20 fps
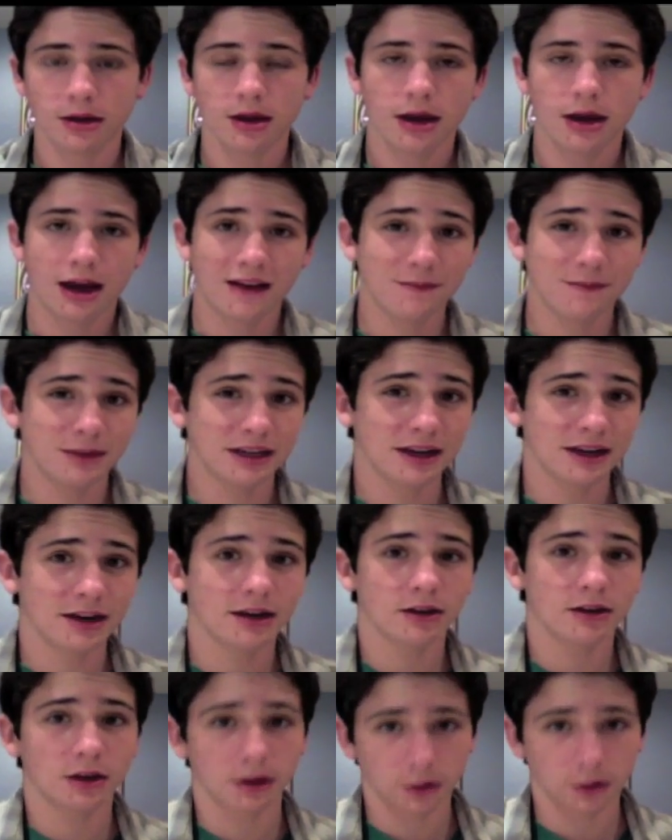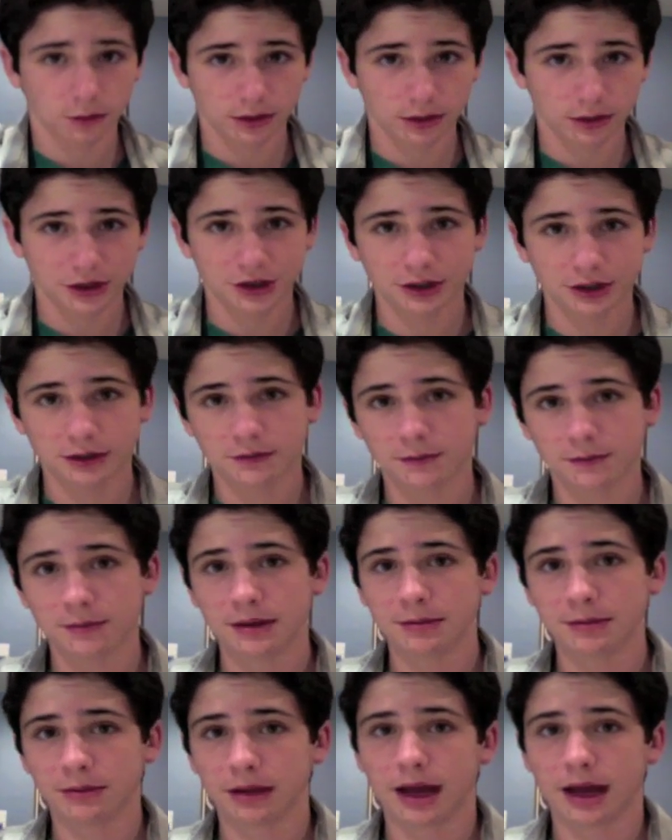I've been getting a lot of questions from
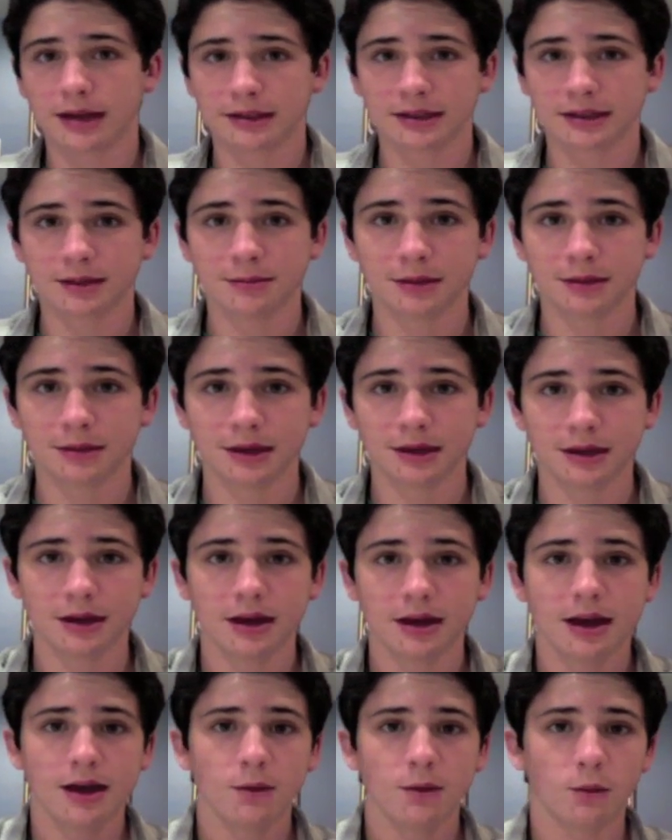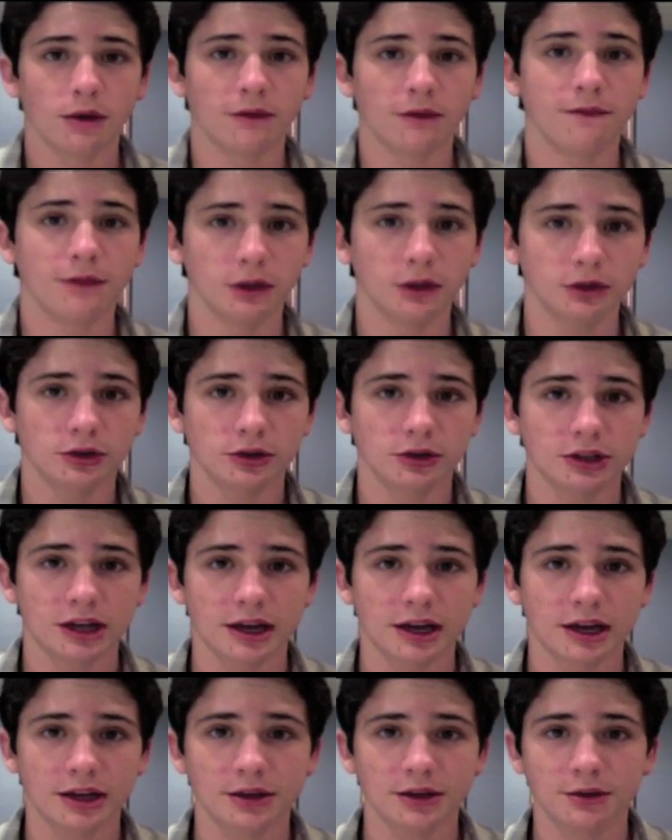people asking me what filters
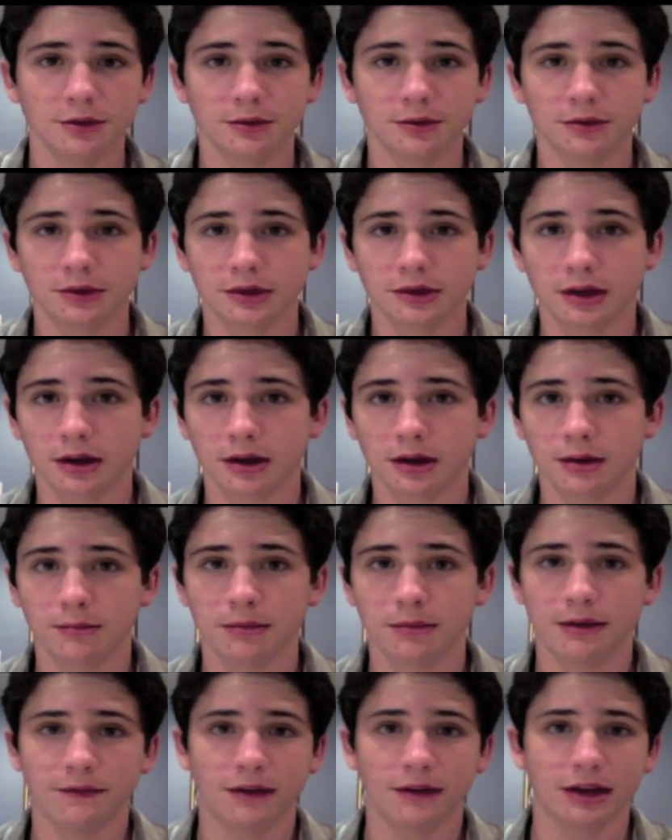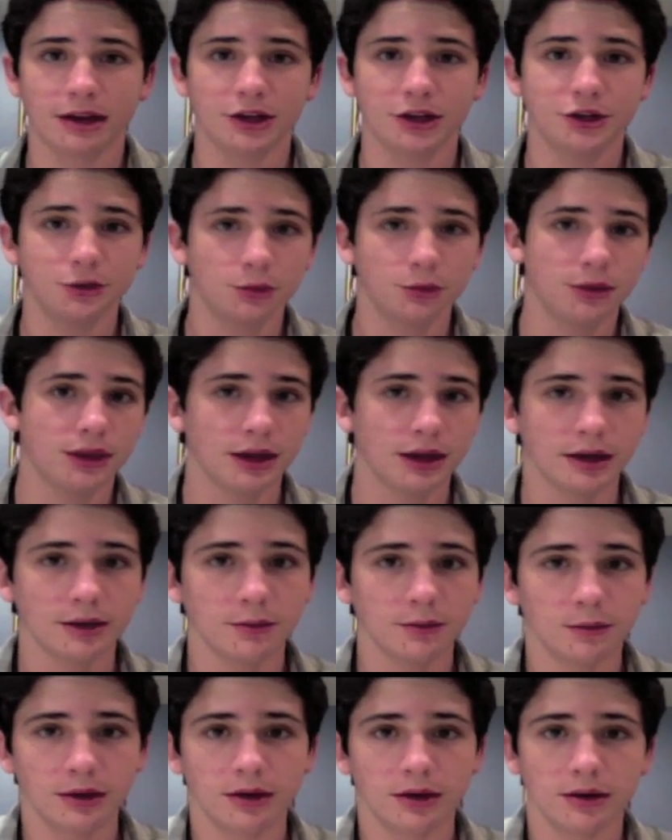I use, if I shoot with any
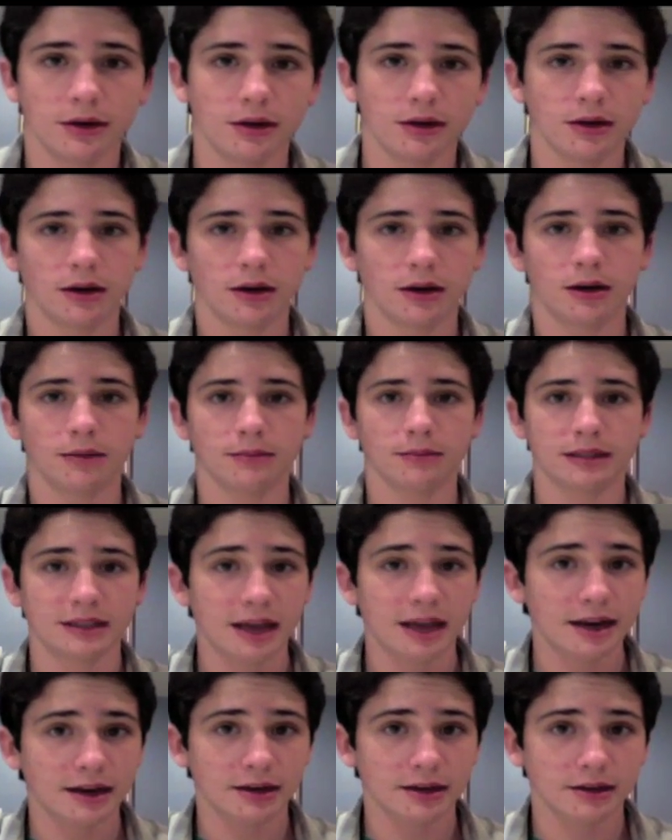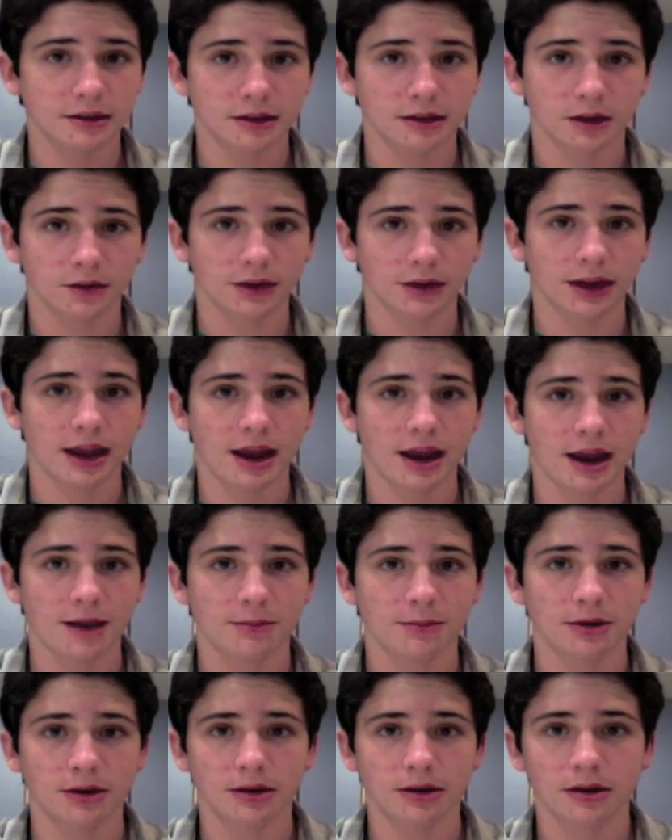weird settings on the
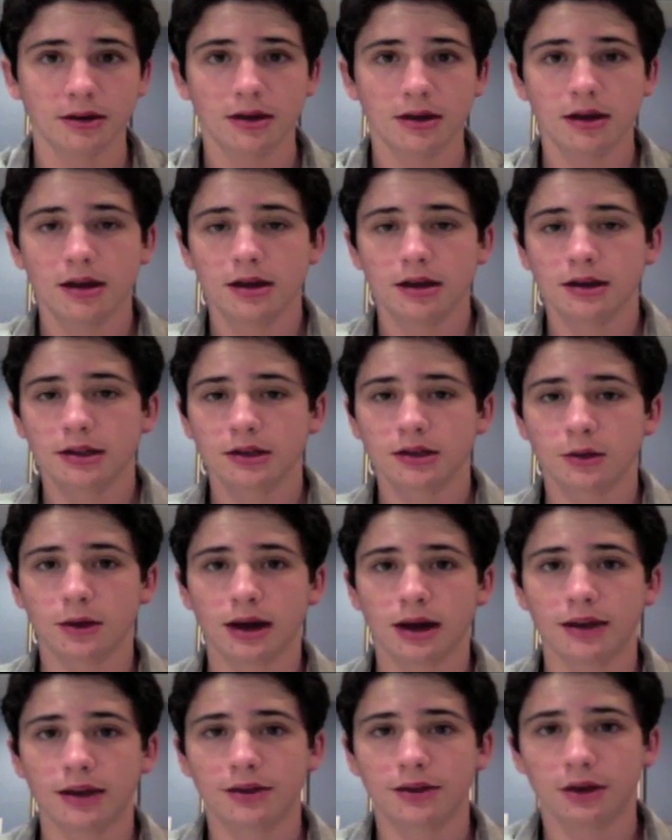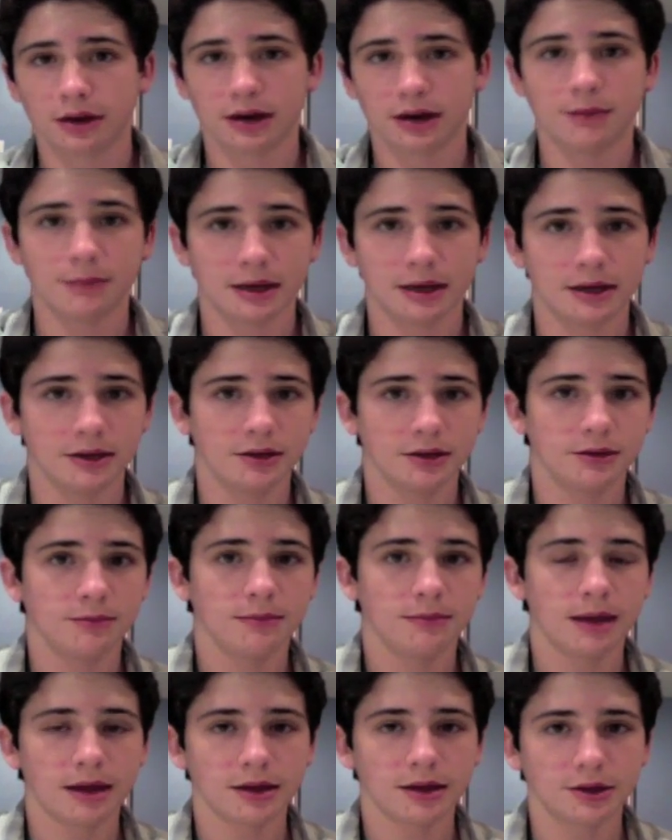camera. So I thought I'd
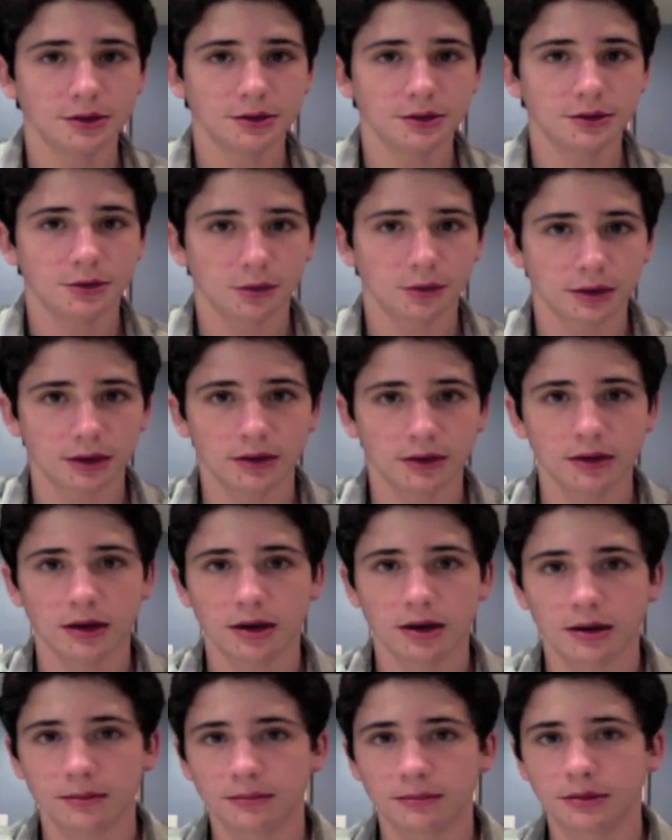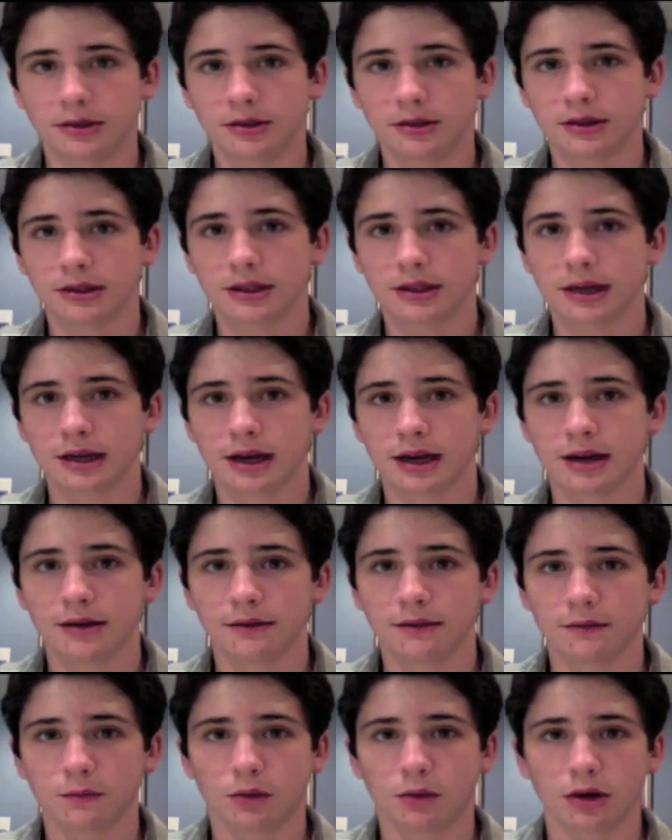make a tutorial just to kind
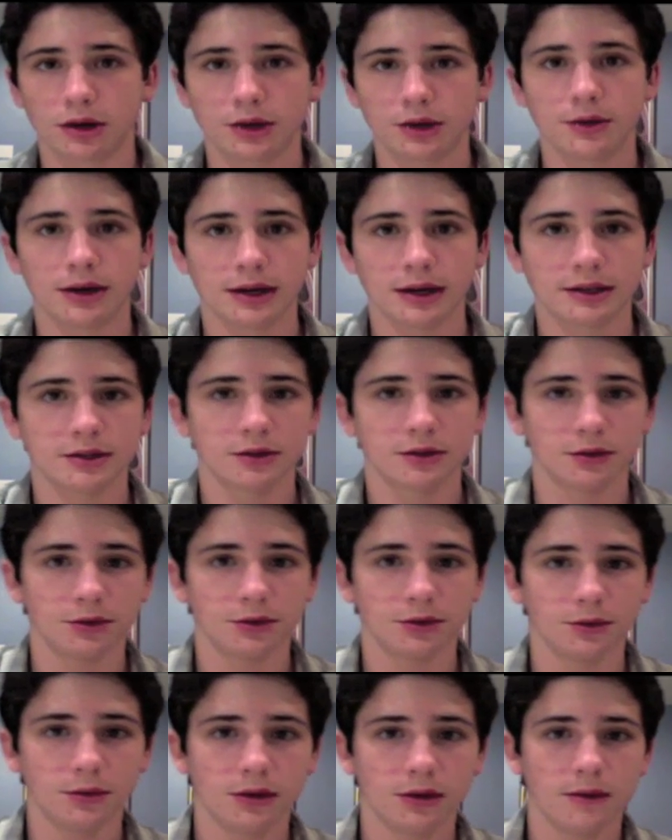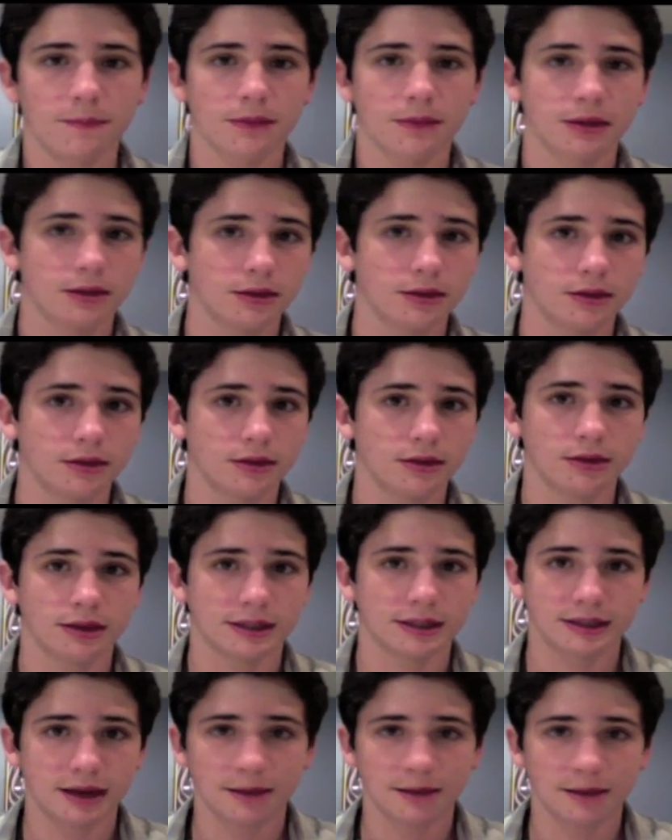of walk you guys through the
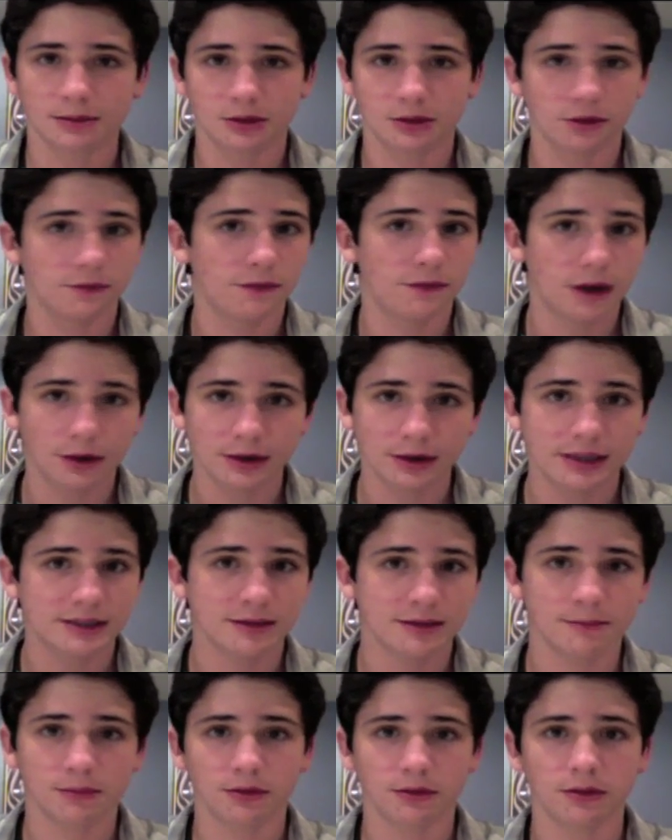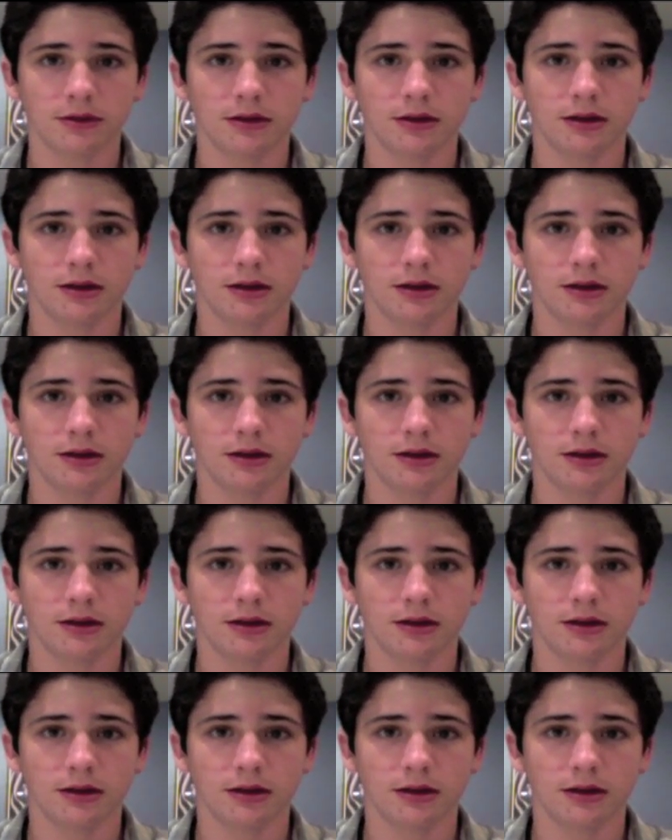steps. They're very simple,